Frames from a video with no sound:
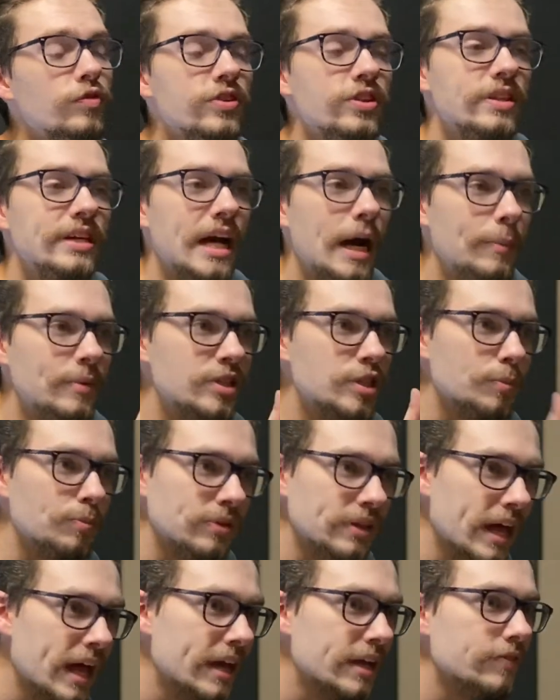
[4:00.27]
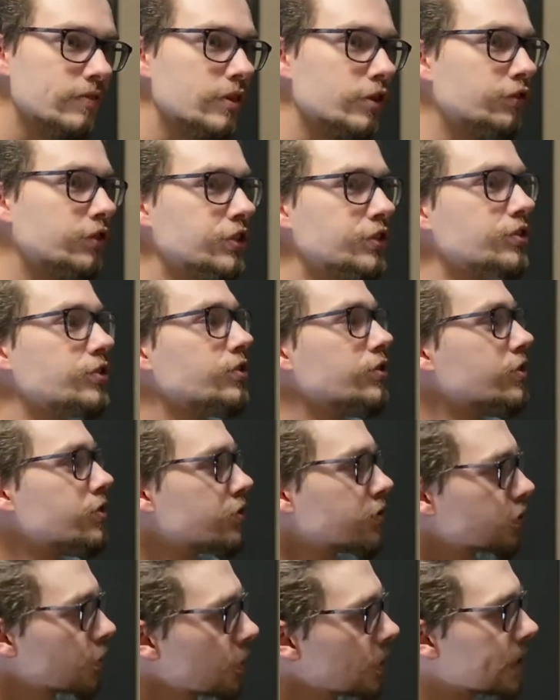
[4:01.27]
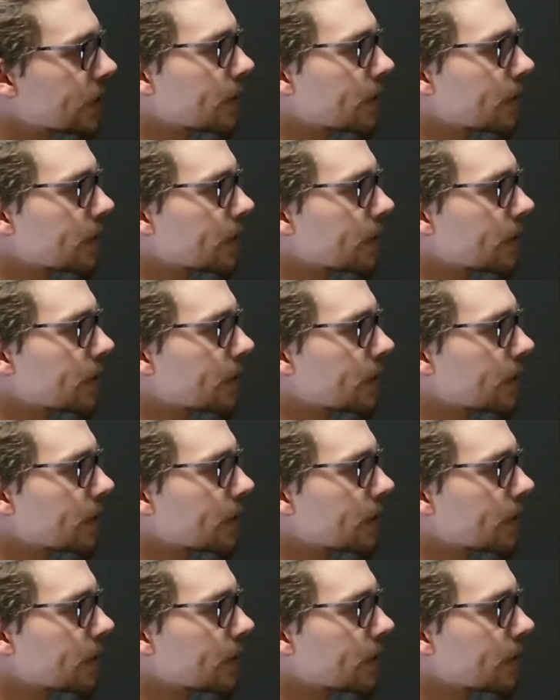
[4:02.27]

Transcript: to the common supply if the creatures are destroyed,